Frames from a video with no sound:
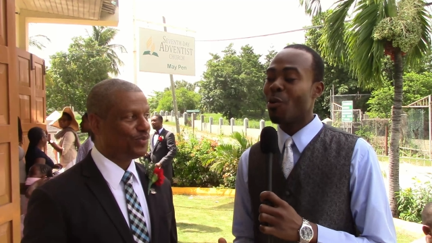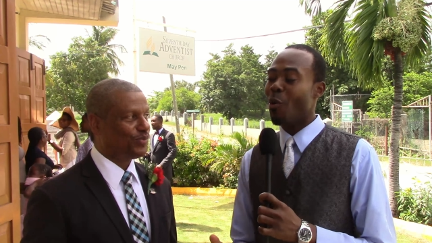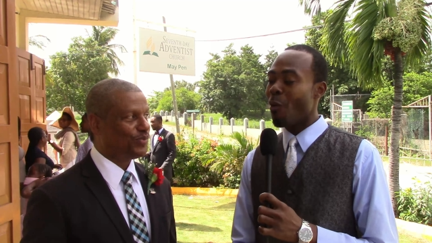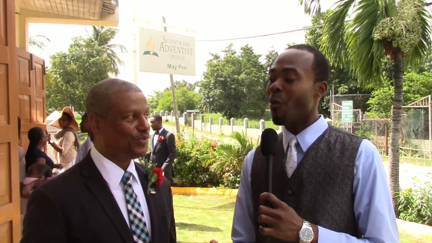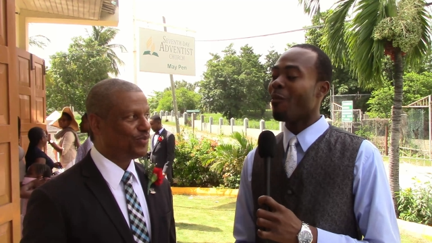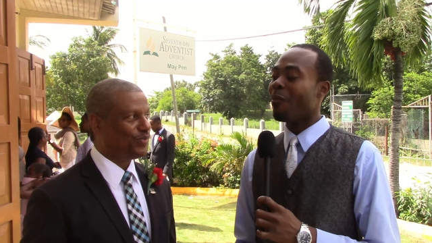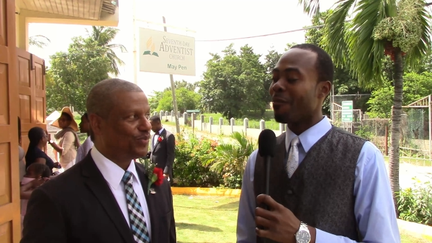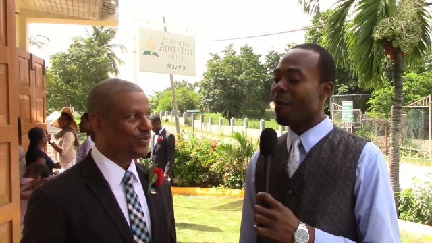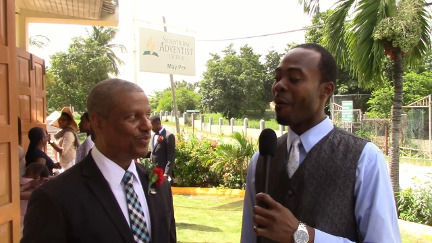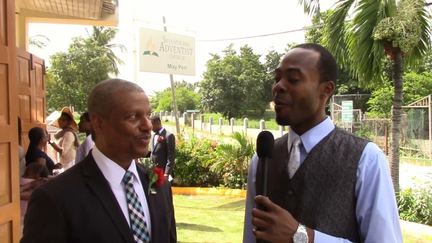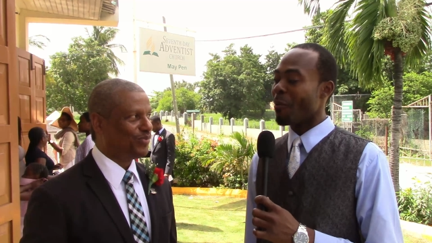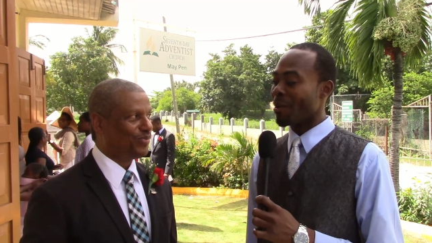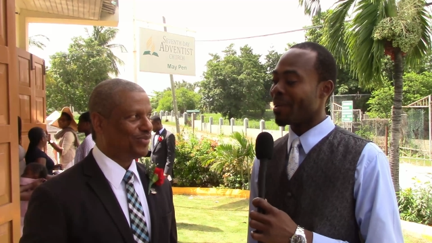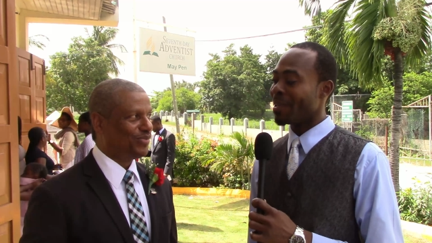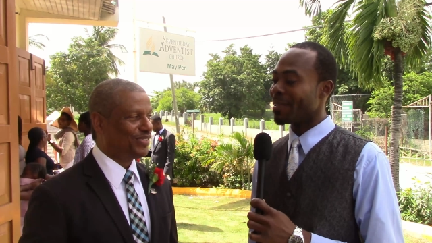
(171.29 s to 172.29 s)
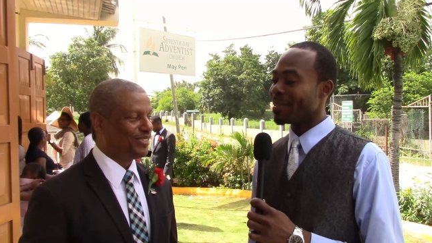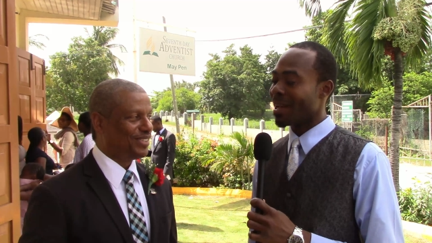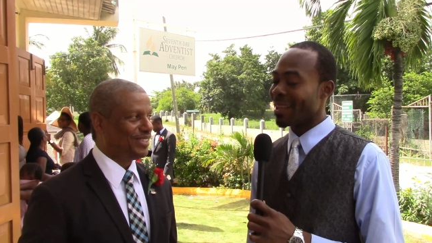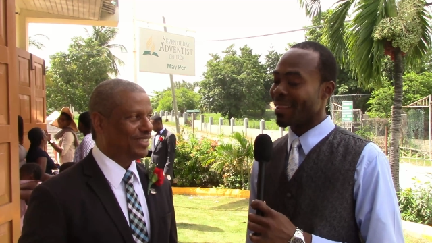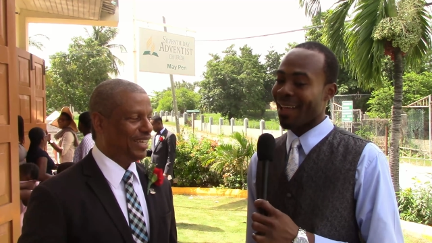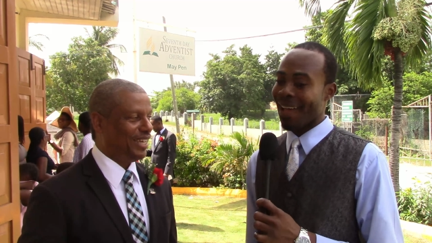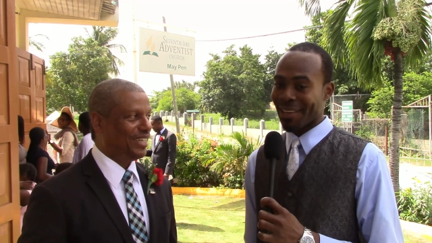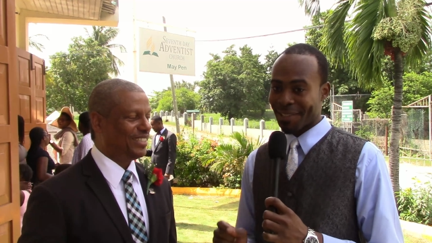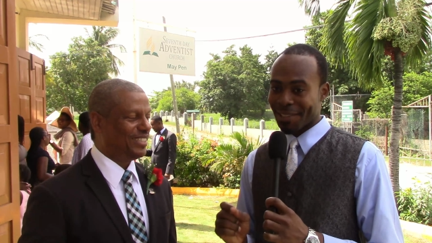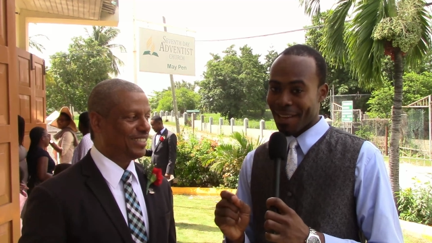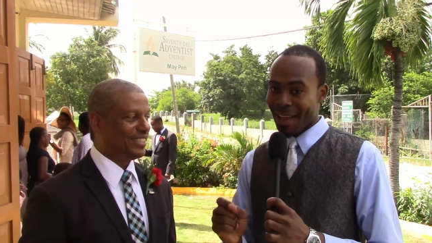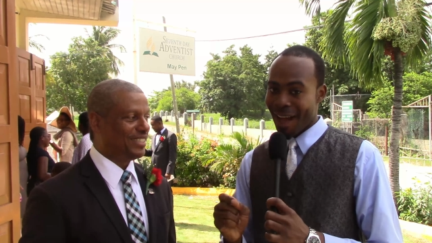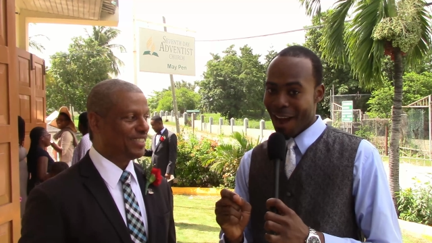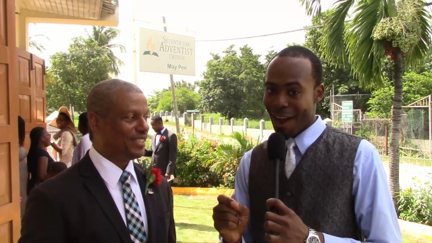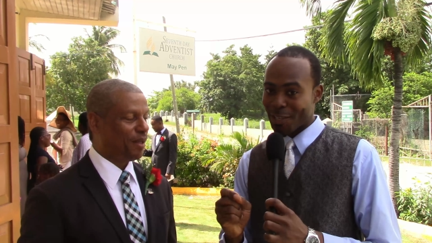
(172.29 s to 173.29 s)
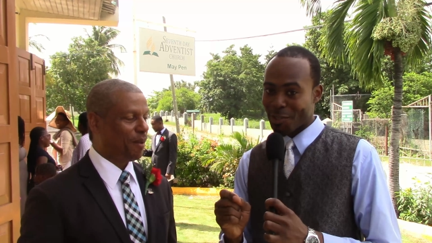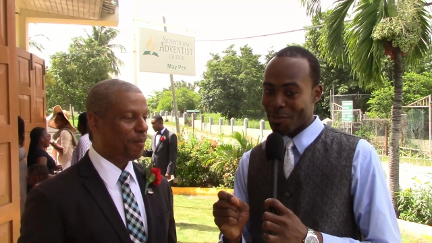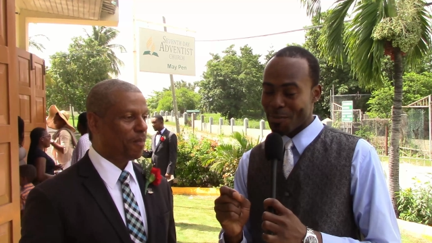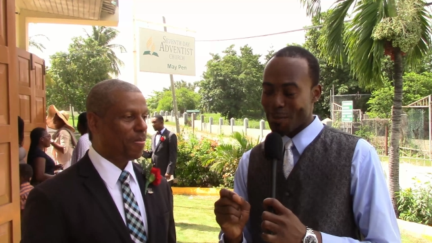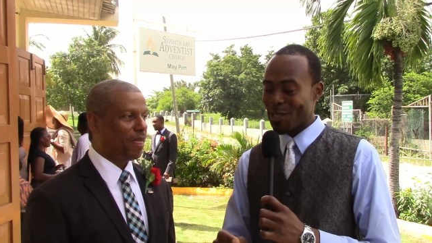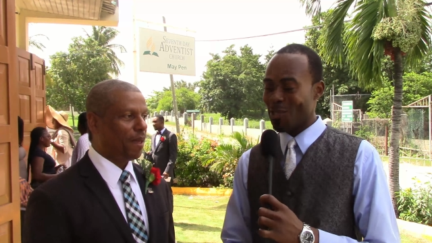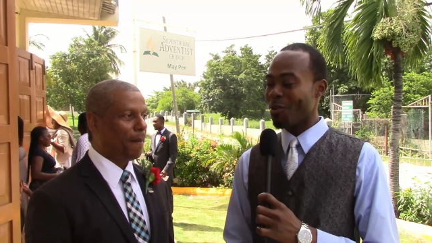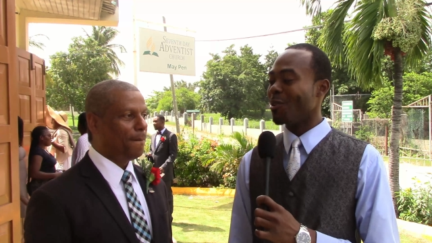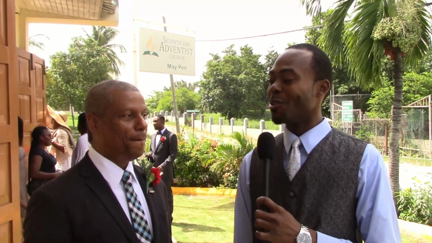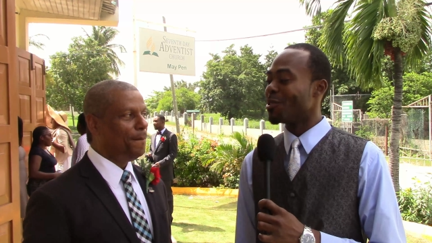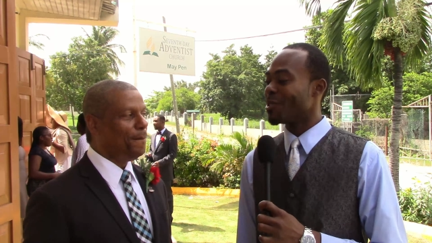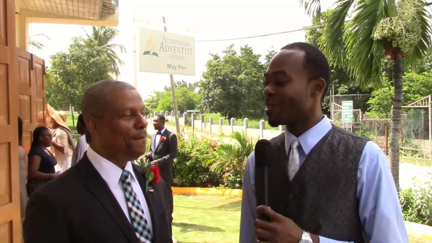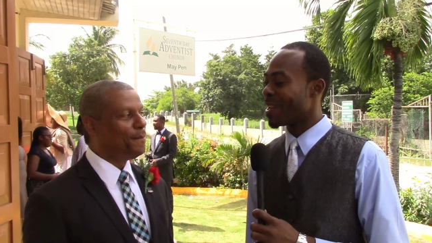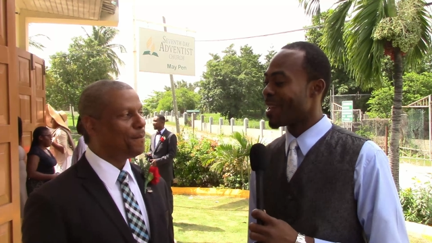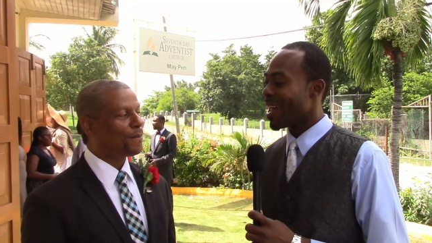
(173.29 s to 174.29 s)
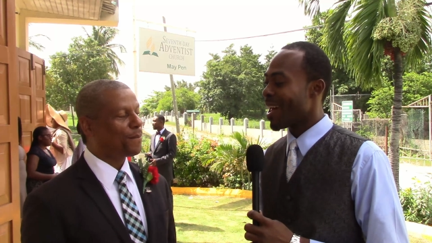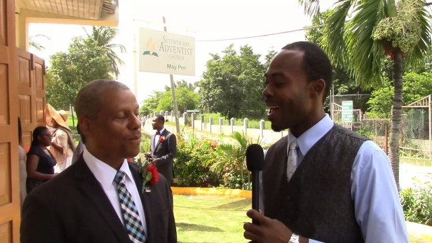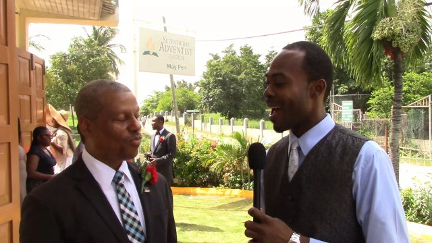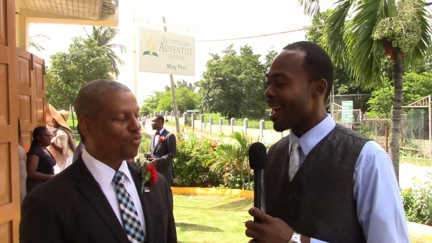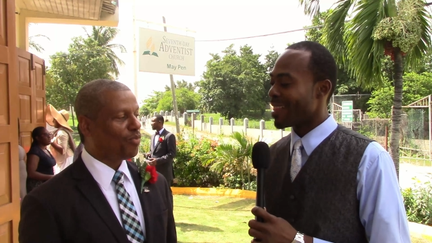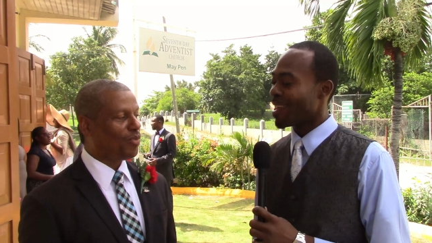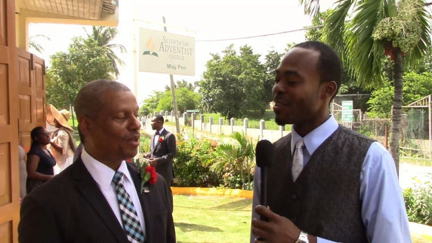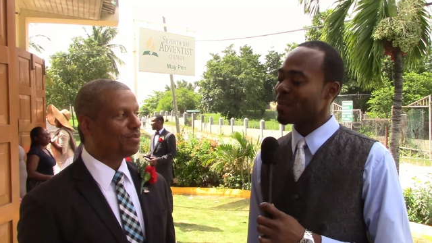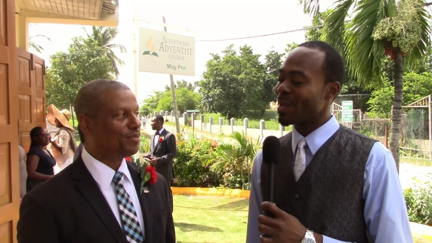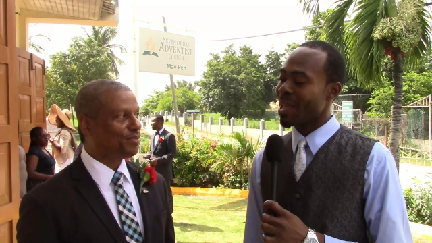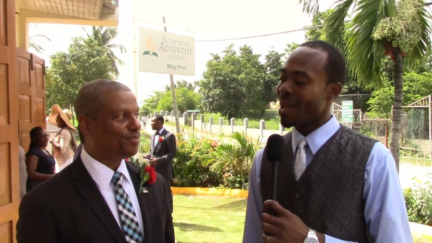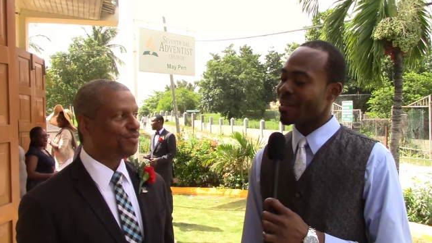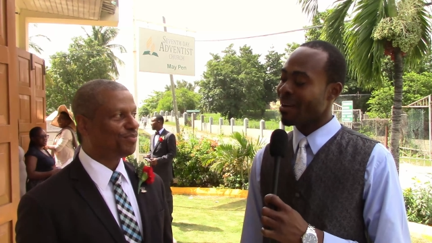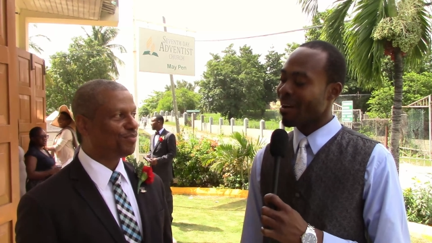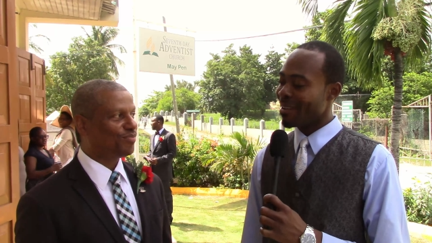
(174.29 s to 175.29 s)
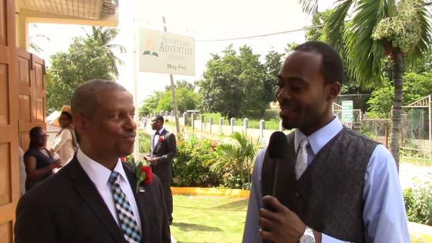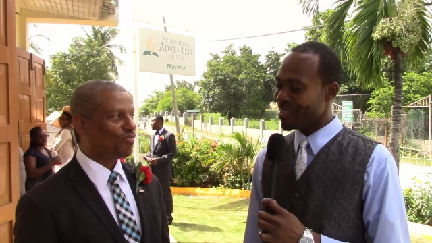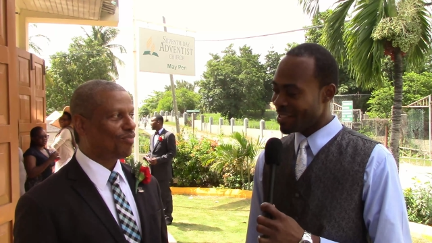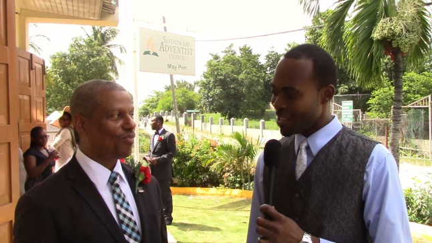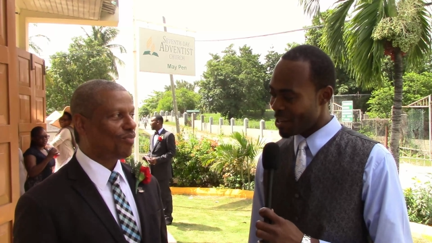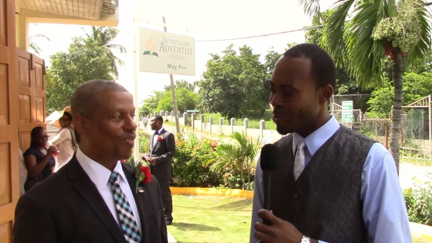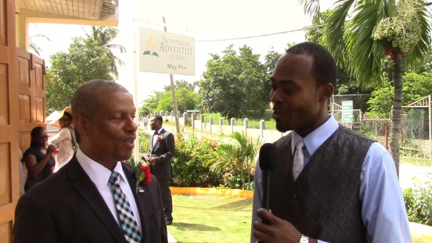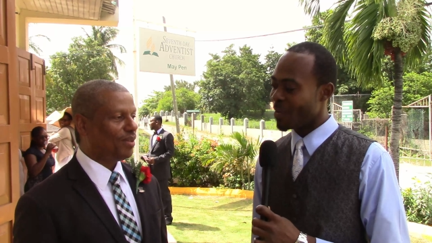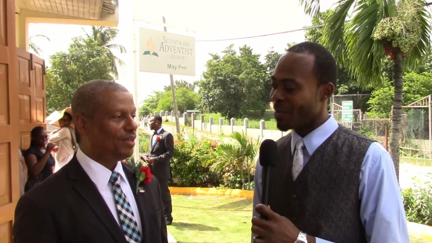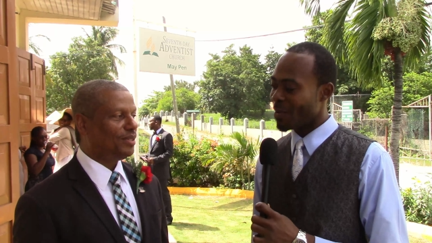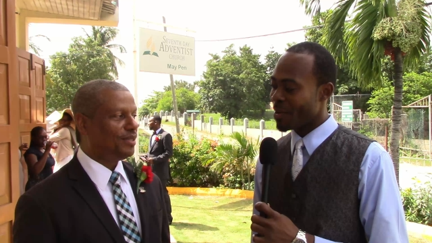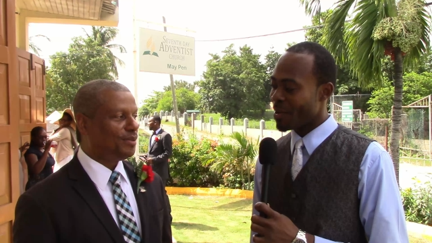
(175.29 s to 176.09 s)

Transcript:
Speaker 1: go forward and that hearts will be touched and that we can continue